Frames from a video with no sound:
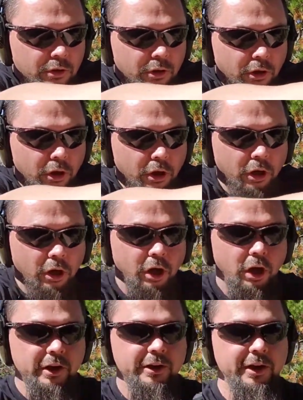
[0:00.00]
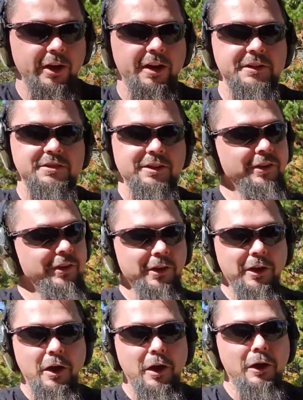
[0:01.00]
Oh, guys,
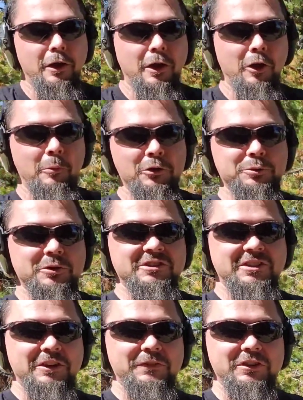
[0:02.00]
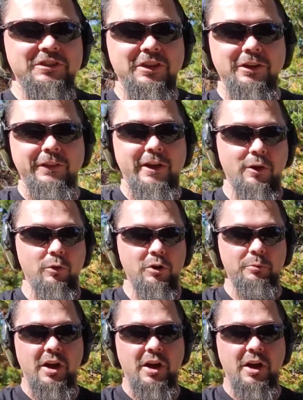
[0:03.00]
I almost went 10 for 10 on that one,